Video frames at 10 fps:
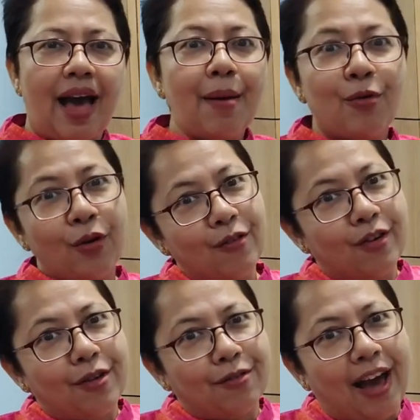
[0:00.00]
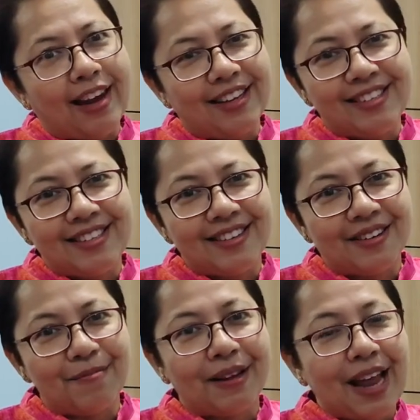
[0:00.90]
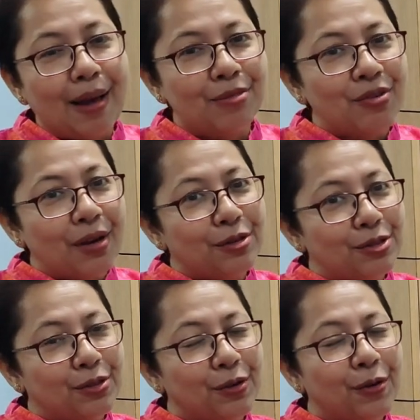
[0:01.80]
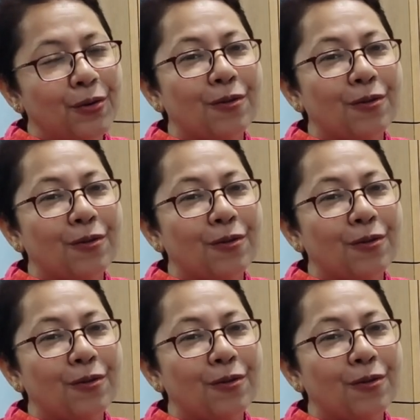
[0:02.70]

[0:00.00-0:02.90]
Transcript: I'm going very violent here, but I'm trying to show you